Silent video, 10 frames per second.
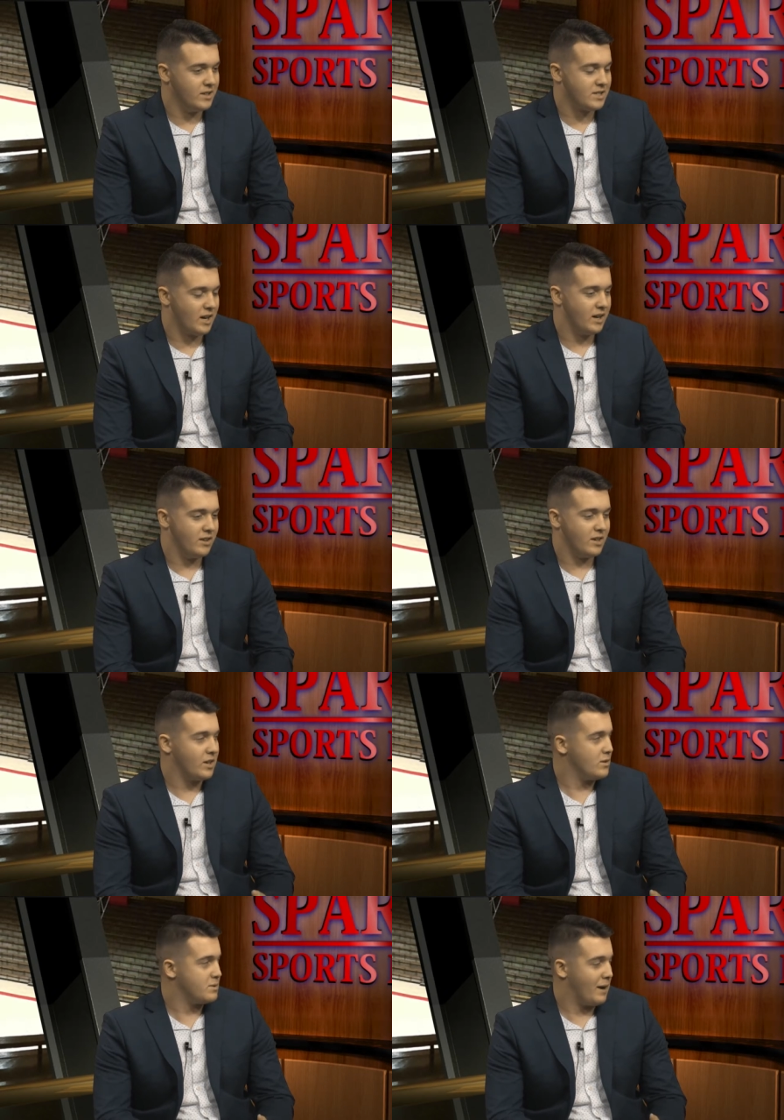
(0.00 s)
it's uh, it
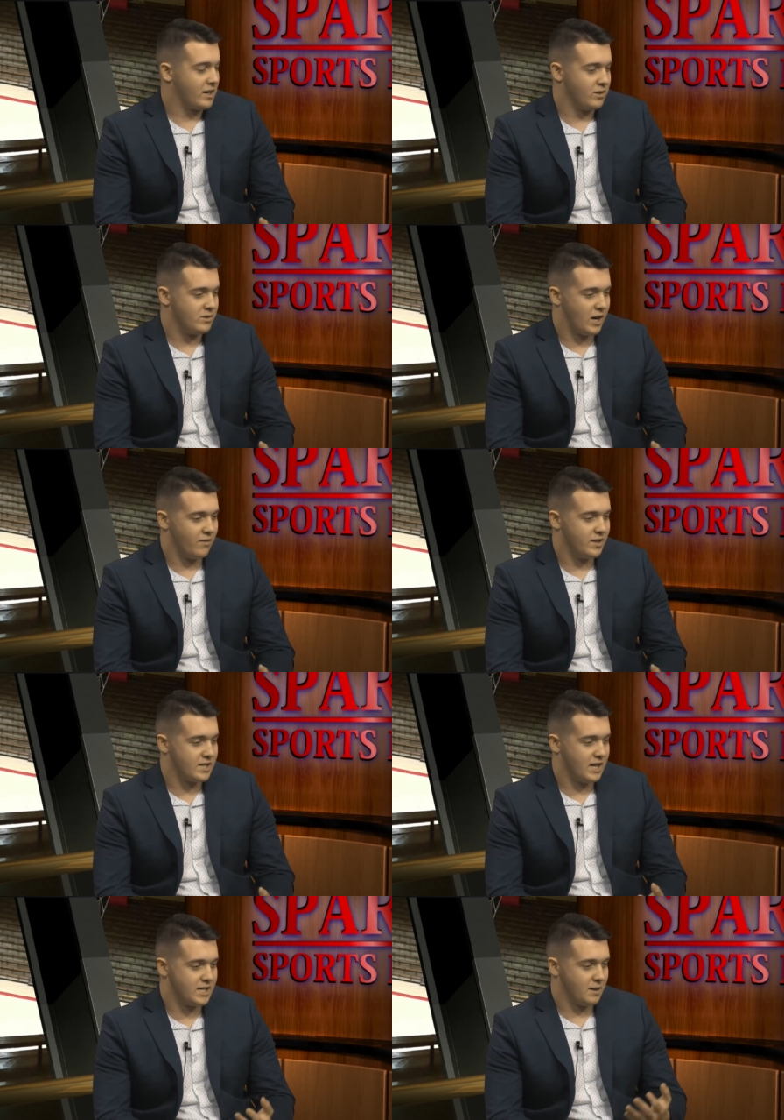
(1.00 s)
goes back to those obvious
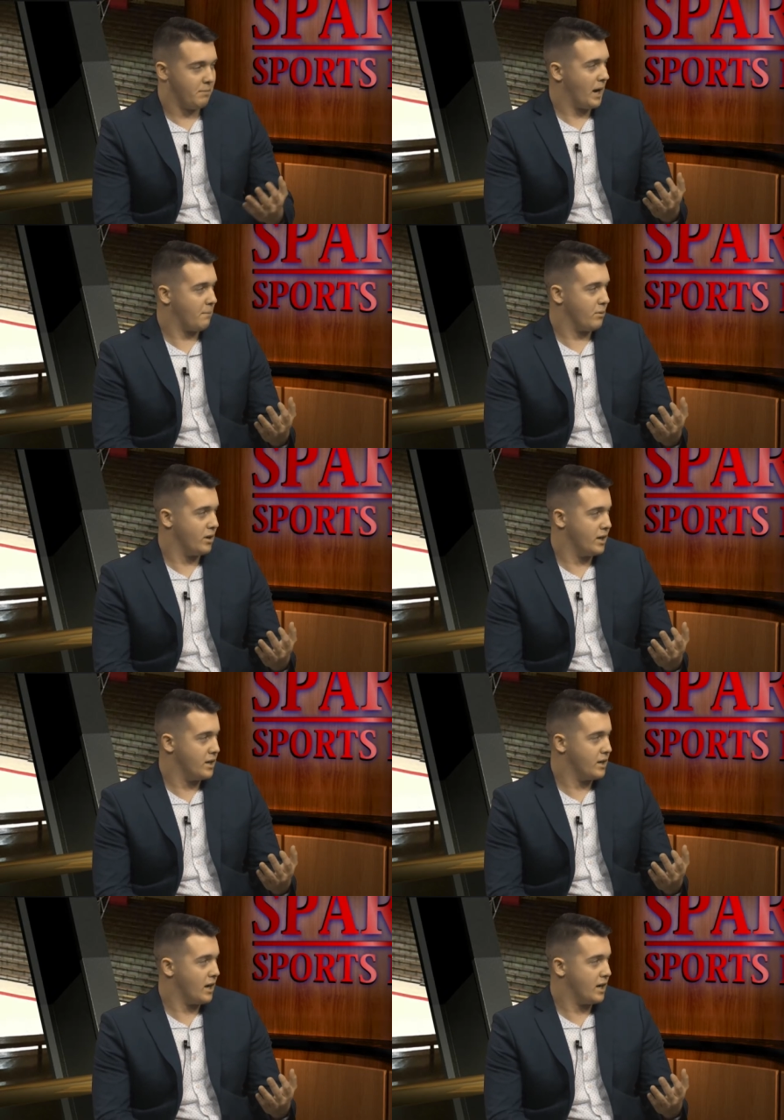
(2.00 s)
guys like Mike
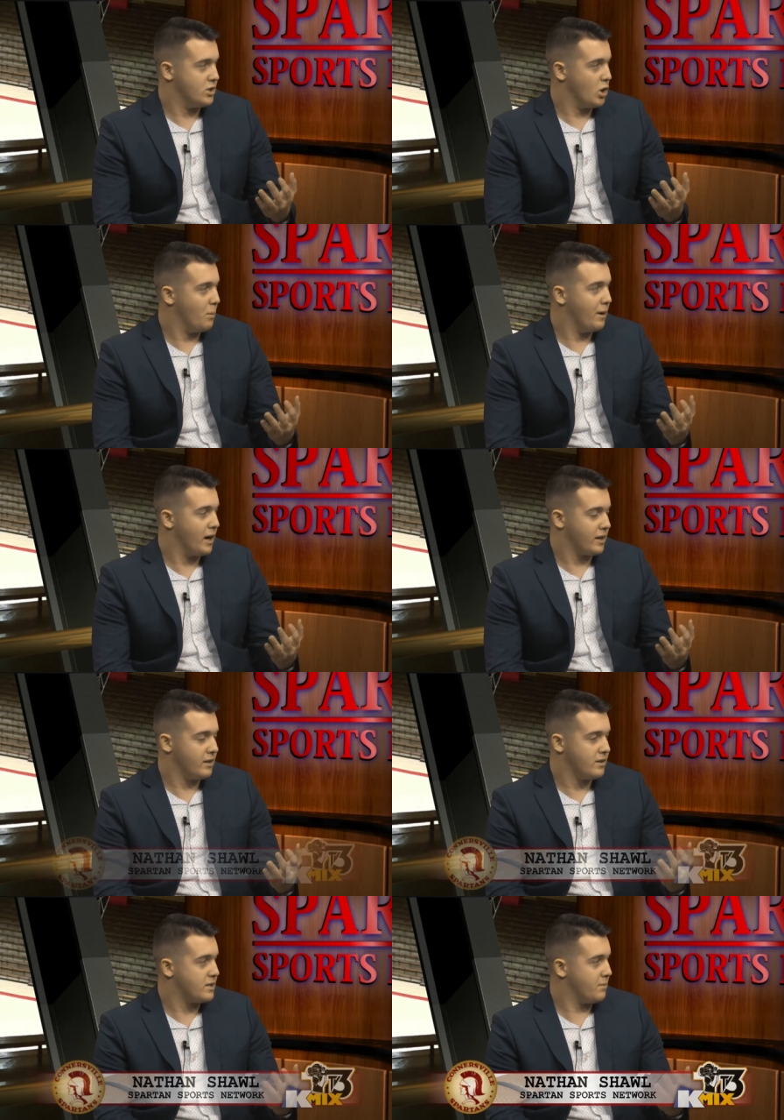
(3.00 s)
Breen, uh, Joe Buck,
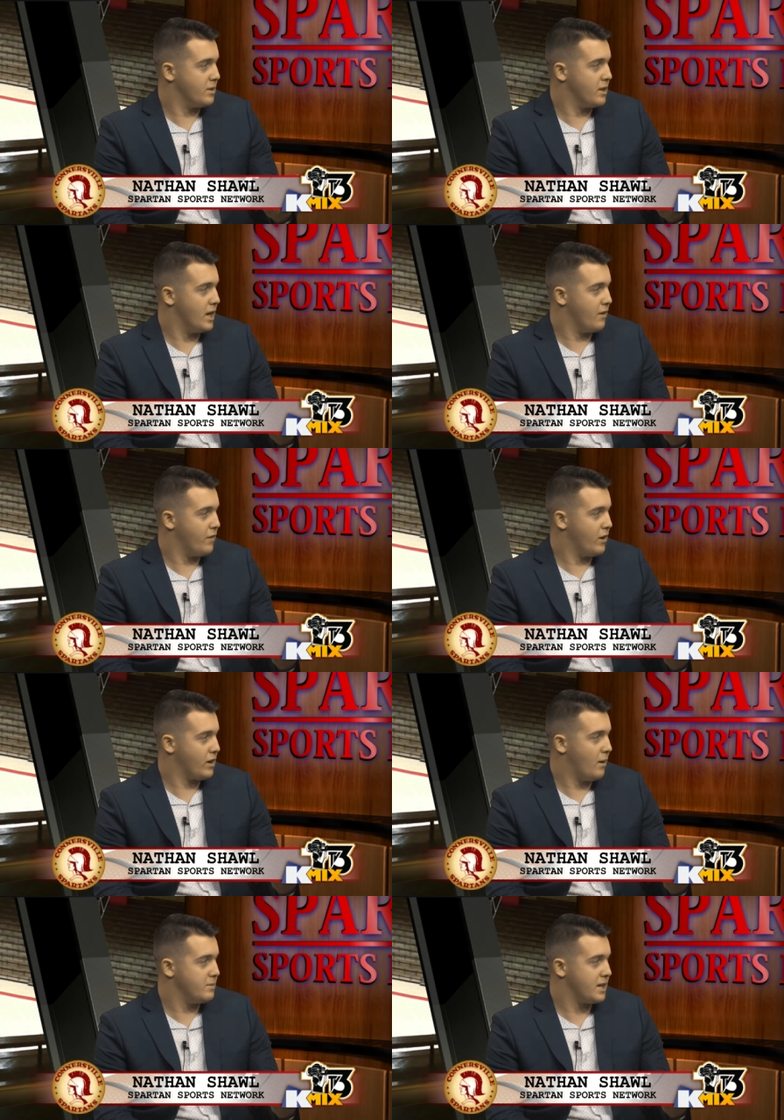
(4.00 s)
some NFL
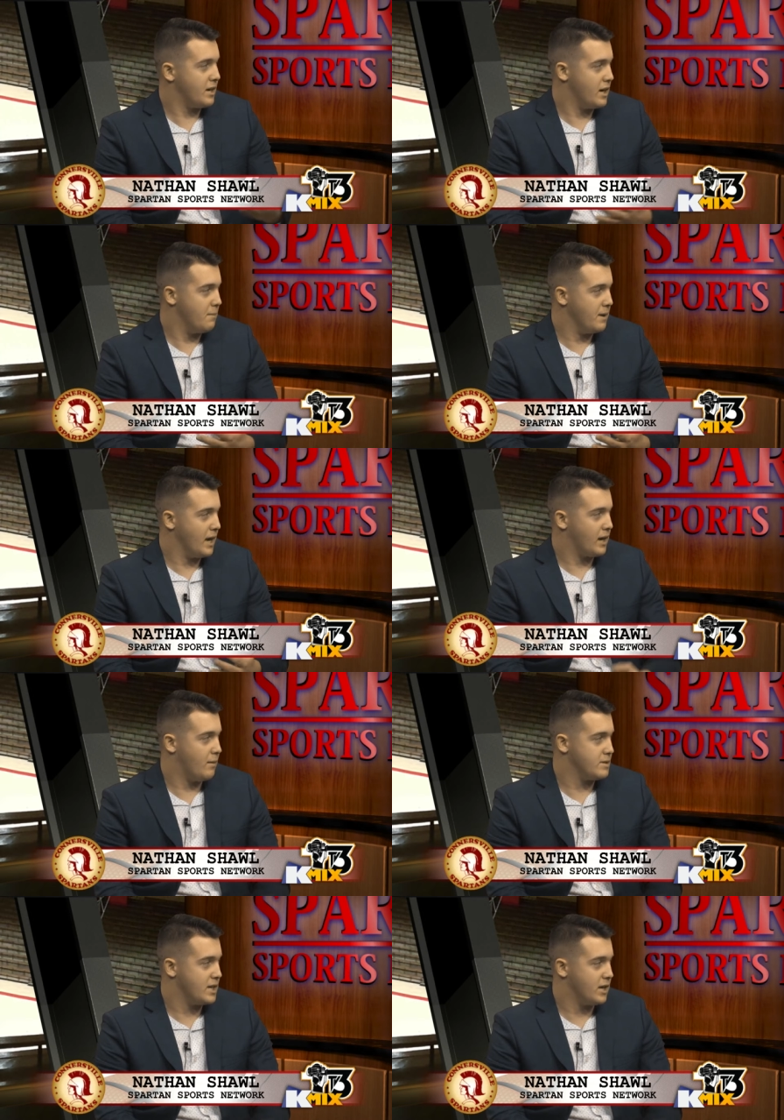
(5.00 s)
commentator, NBA
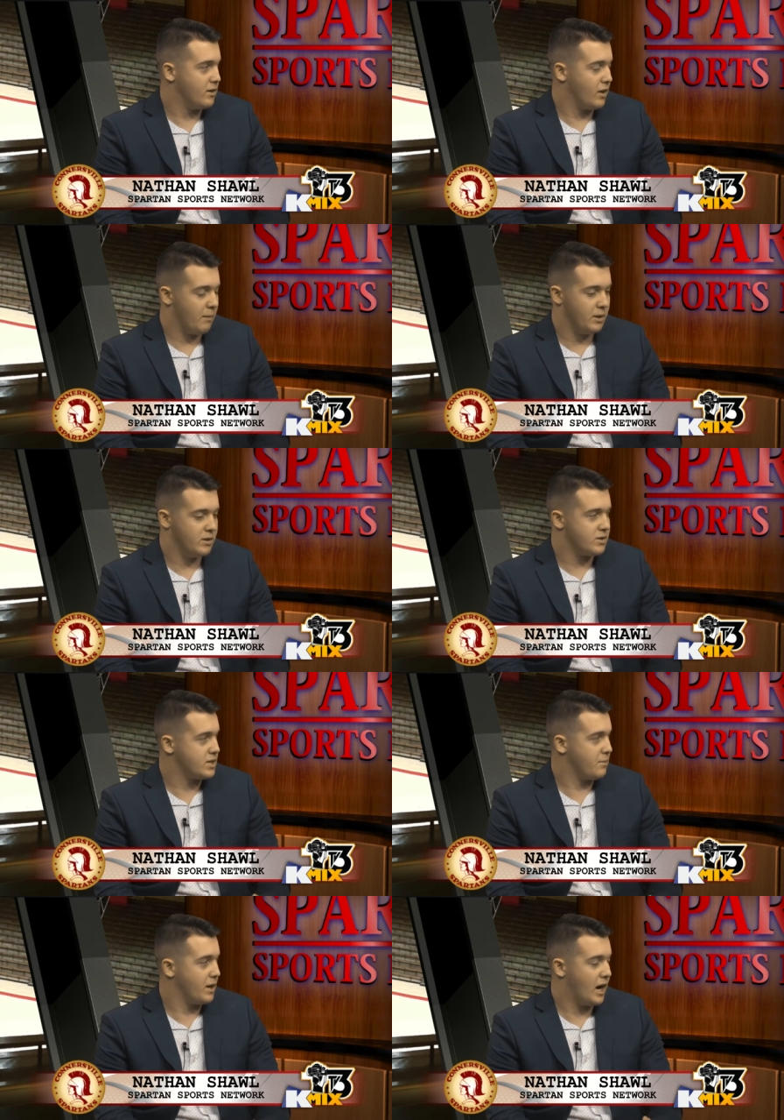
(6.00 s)
commentator. I mean, those are
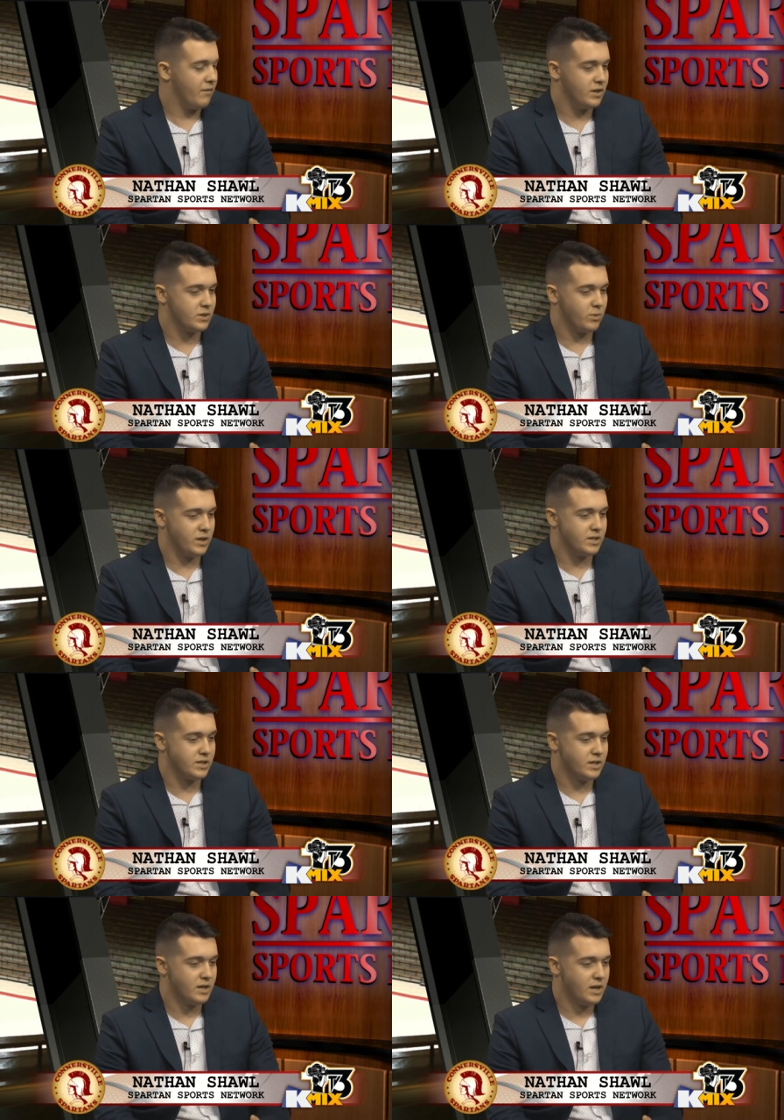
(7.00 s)
some of the obvious ones.